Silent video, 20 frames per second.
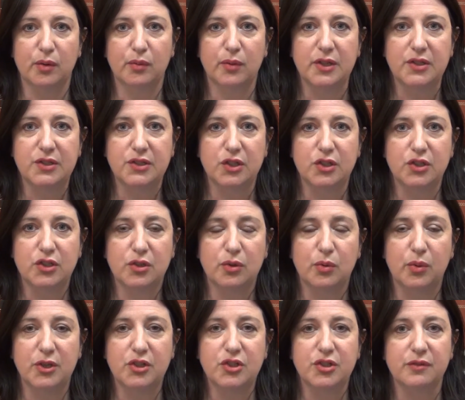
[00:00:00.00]
a research
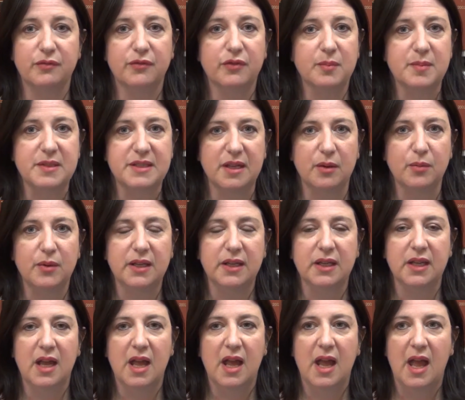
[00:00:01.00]
question from someone